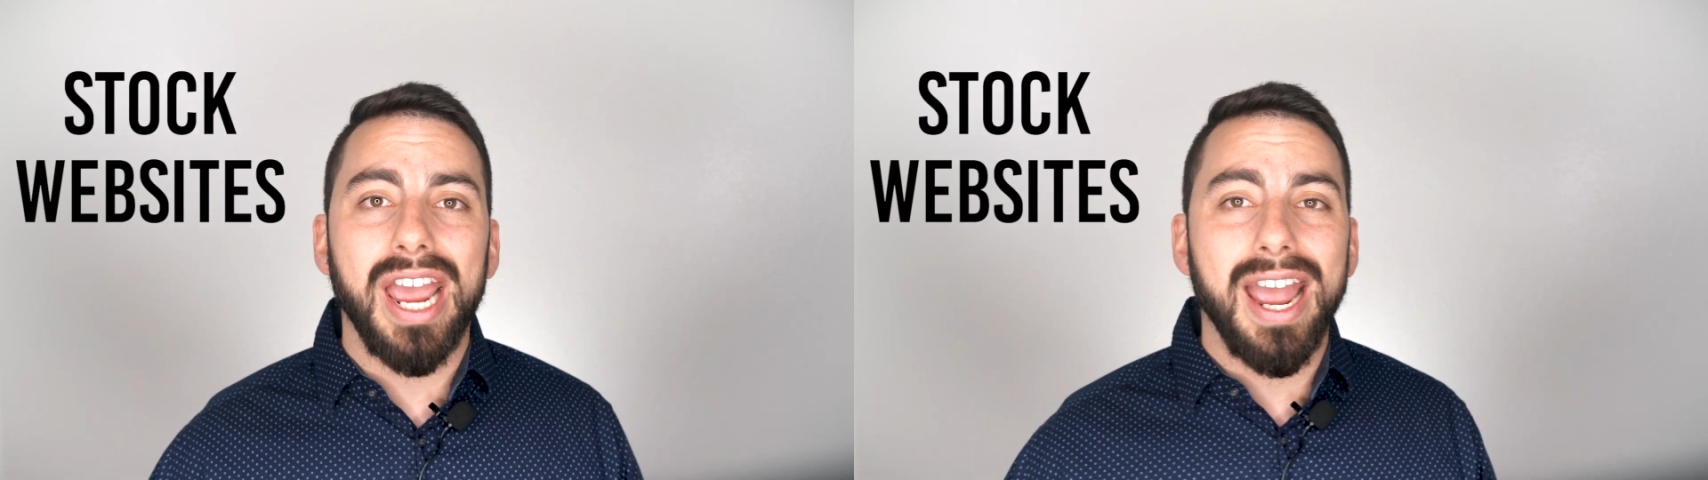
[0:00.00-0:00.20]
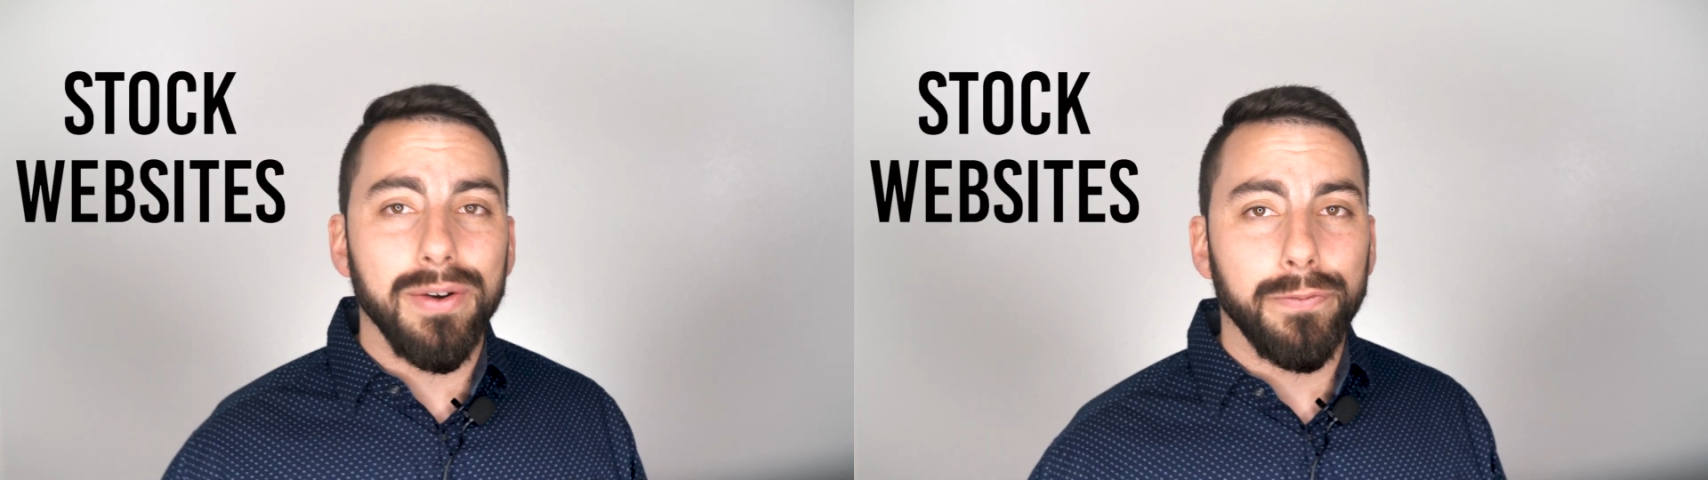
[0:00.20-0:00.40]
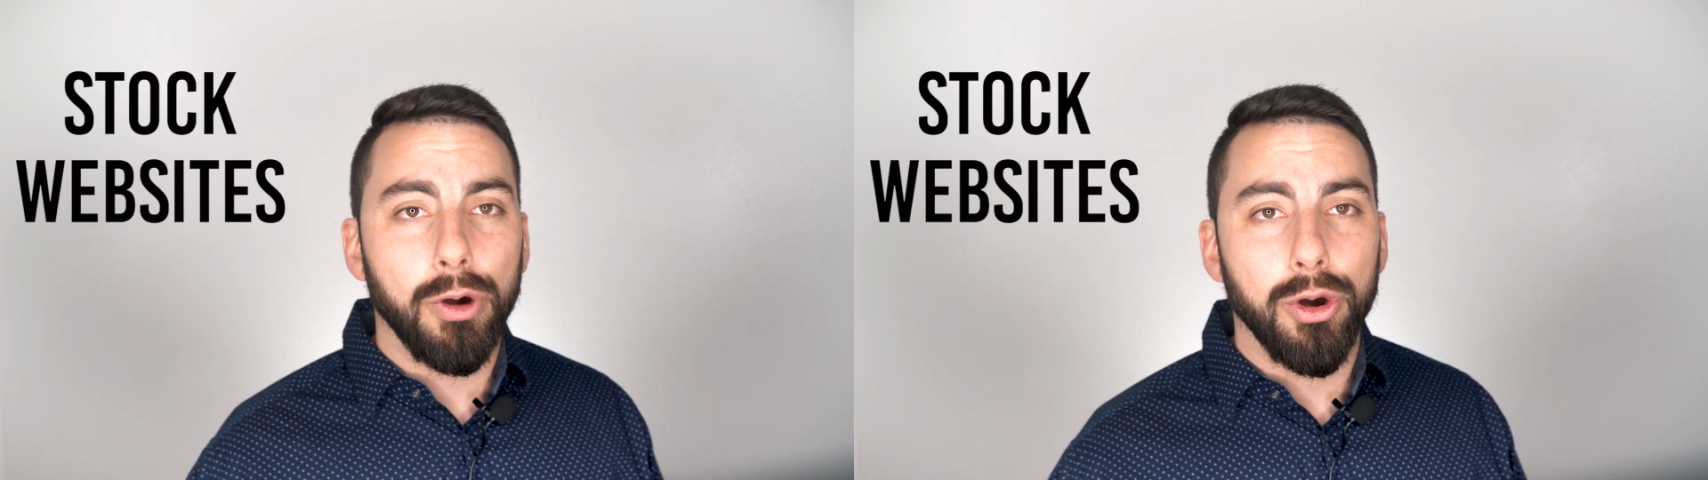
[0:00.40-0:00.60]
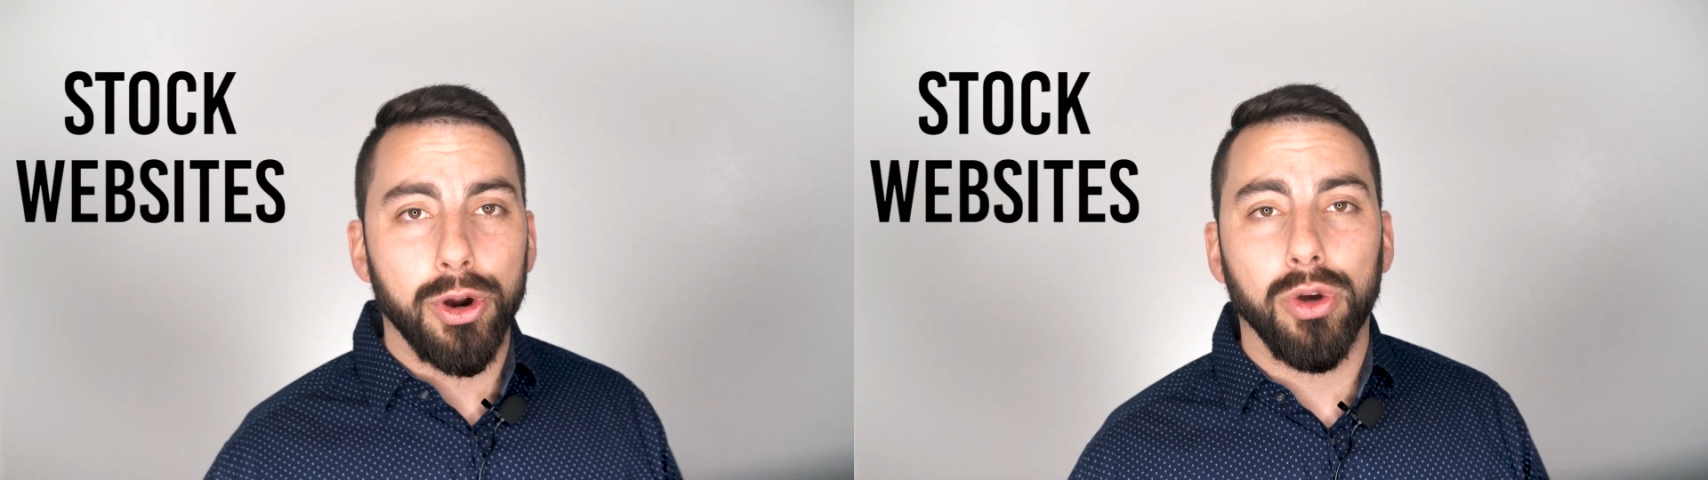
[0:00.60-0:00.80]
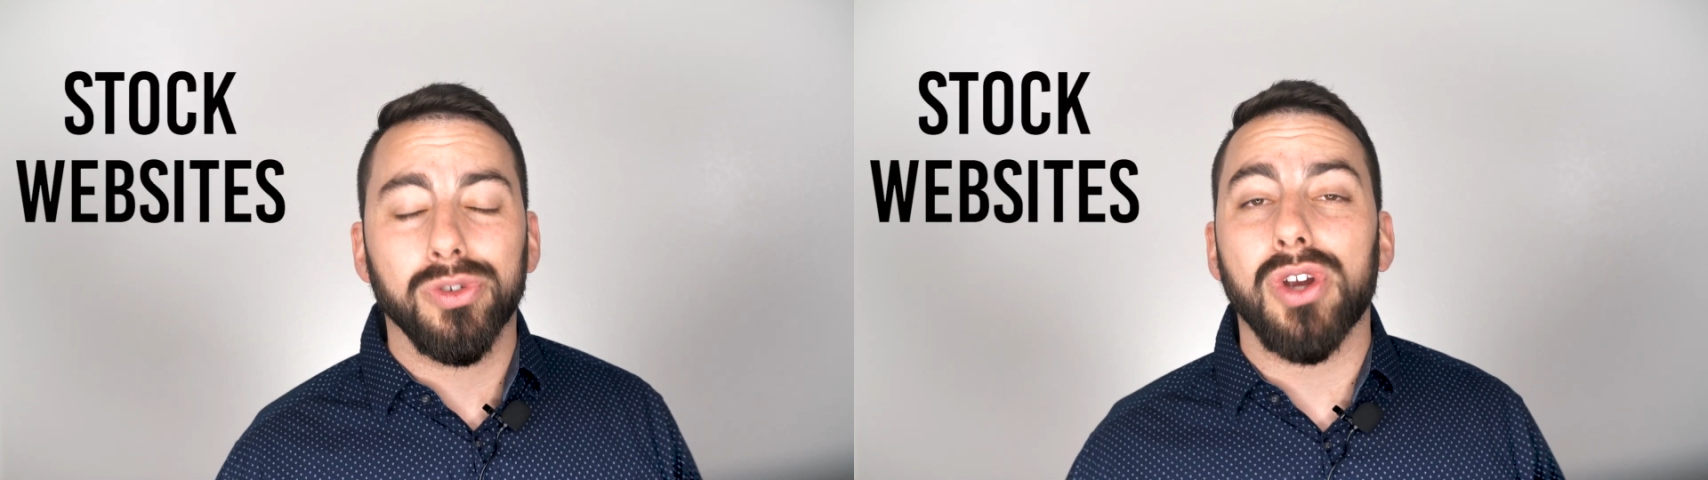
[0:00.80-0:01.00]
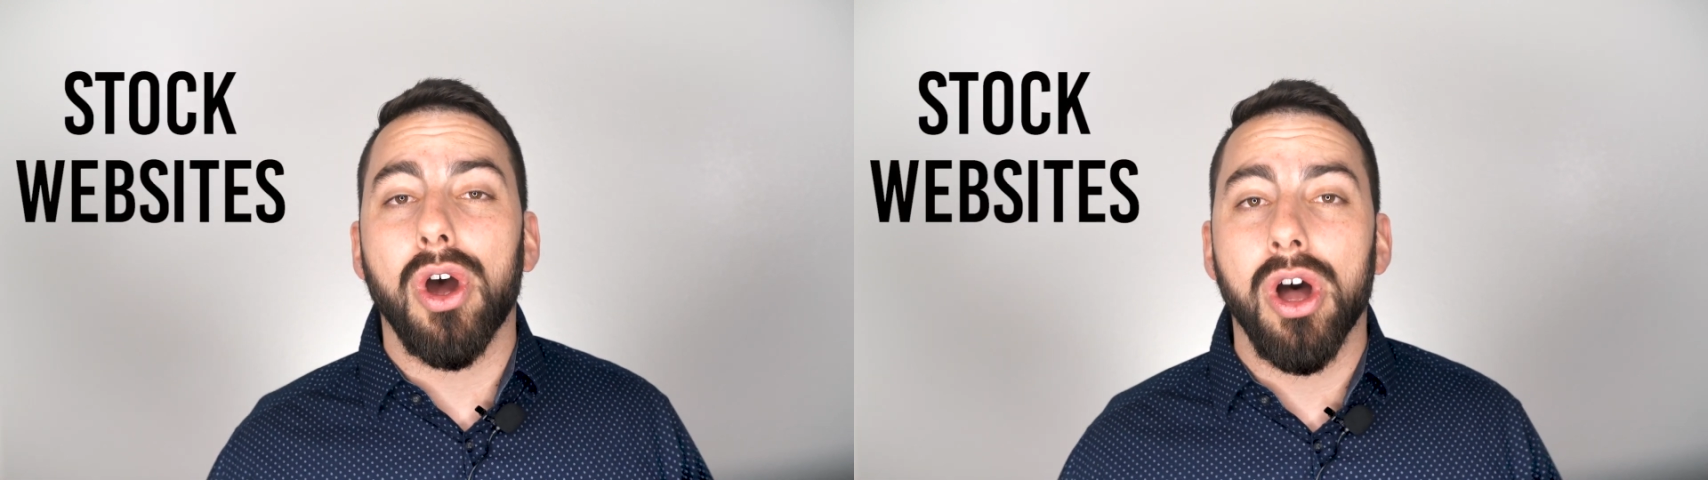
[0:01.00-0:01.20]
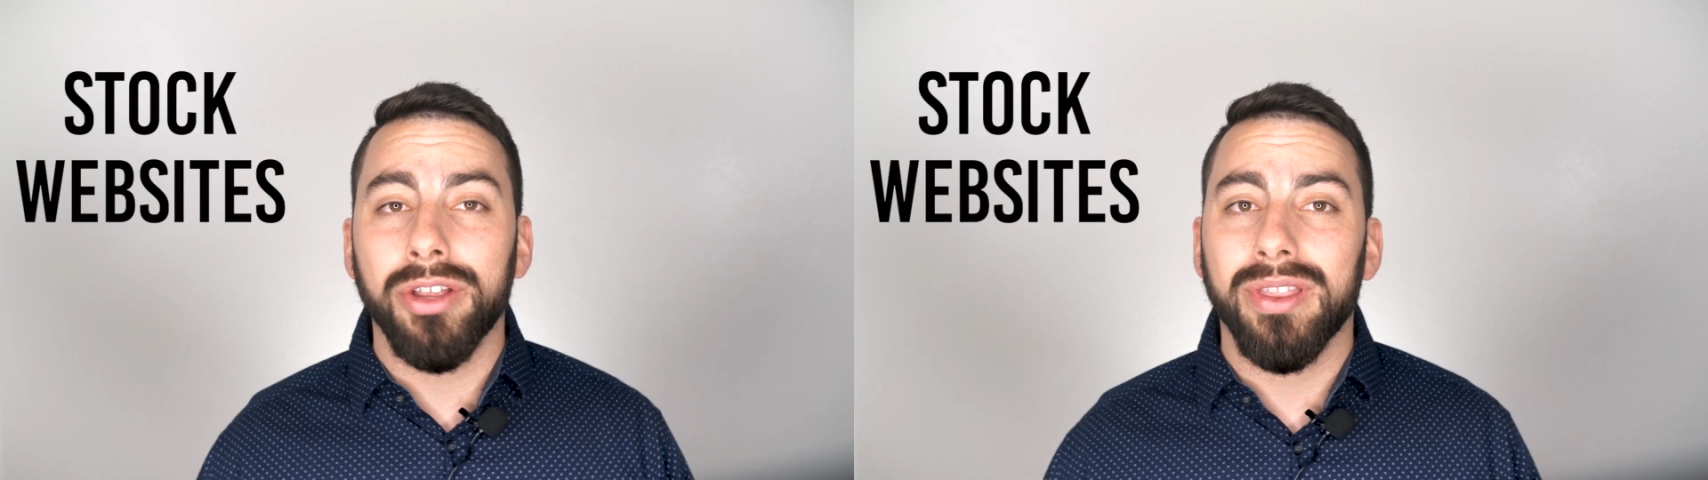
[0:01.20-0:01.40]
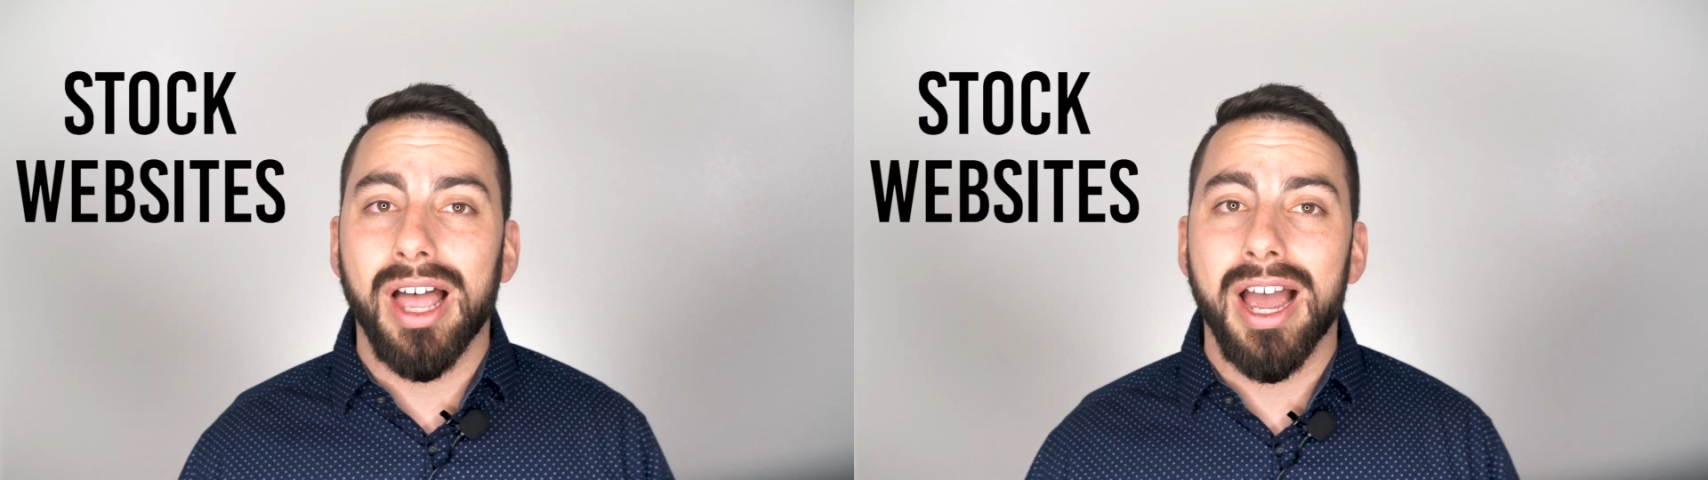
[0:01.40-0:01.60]
and photos
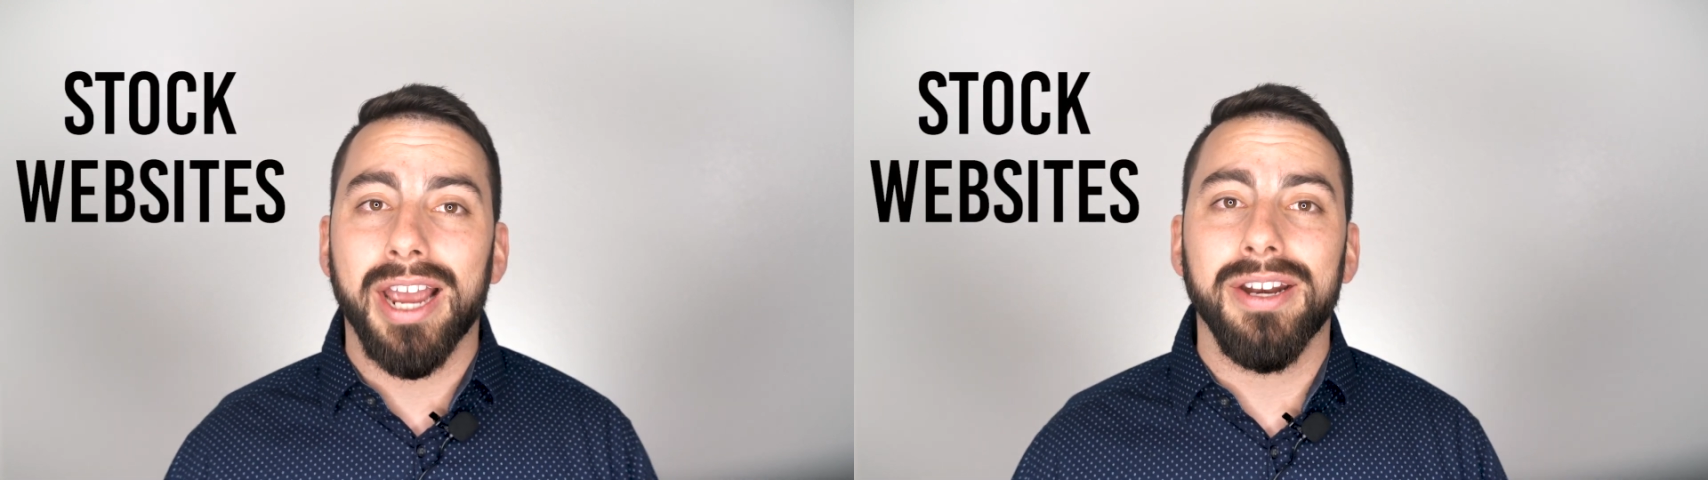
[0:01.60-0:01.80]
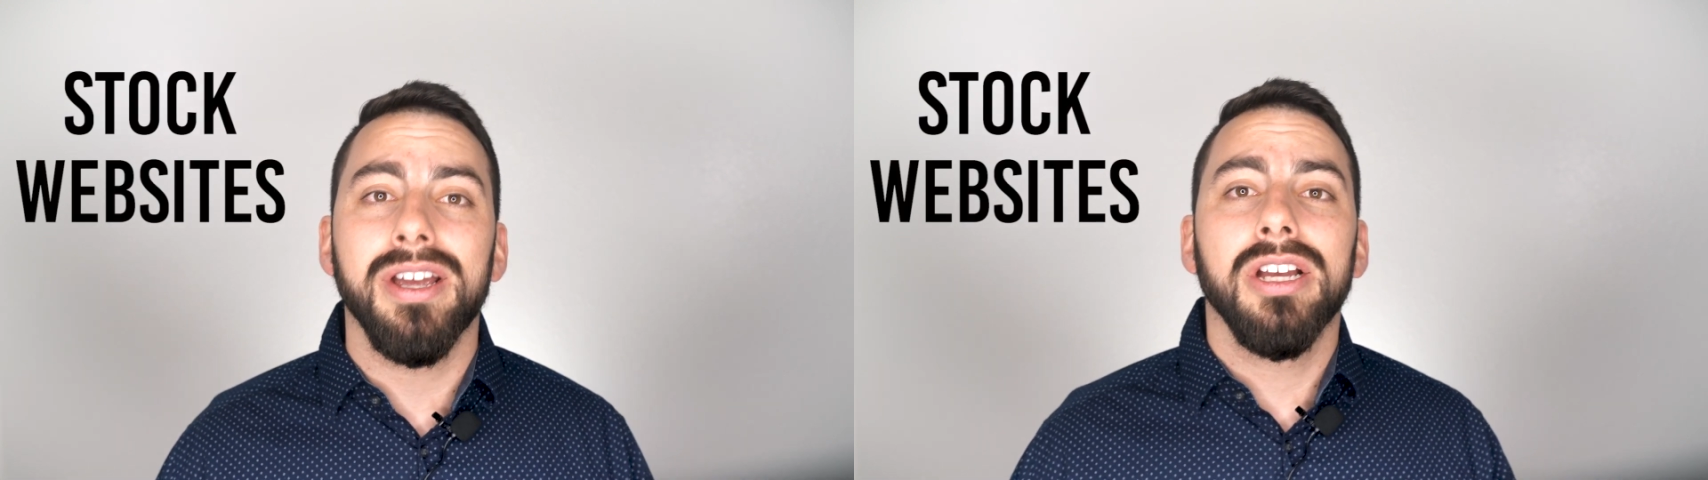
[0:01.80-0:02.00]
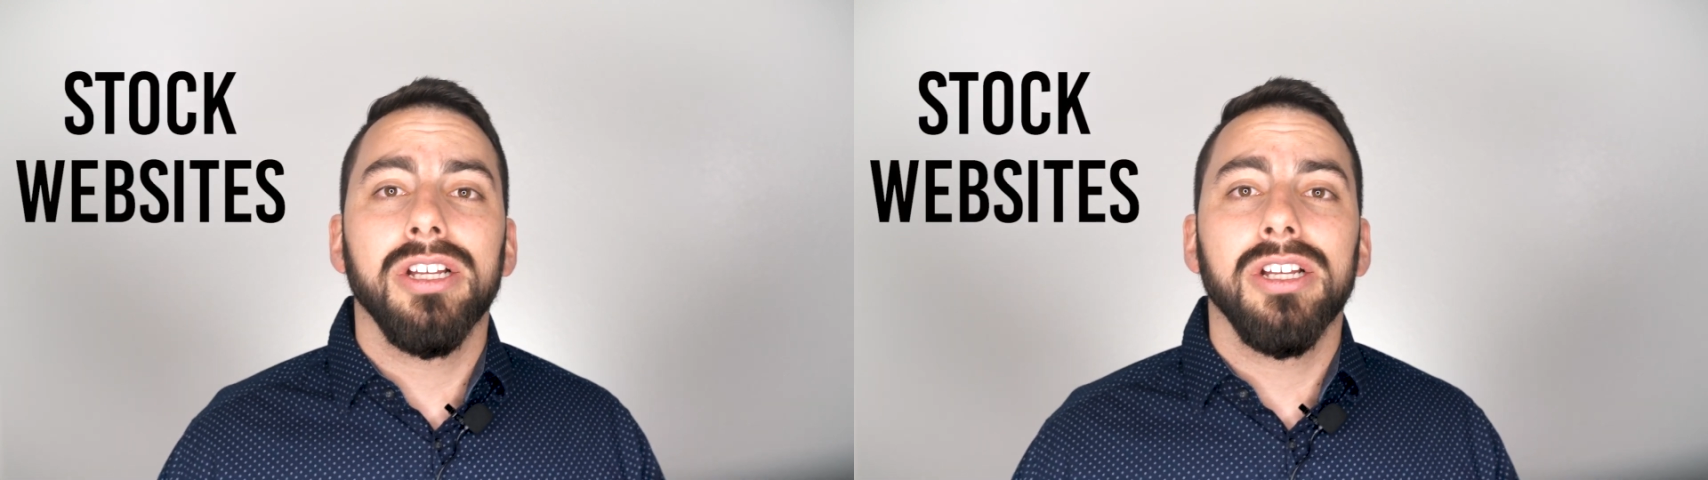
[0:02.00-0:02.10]
online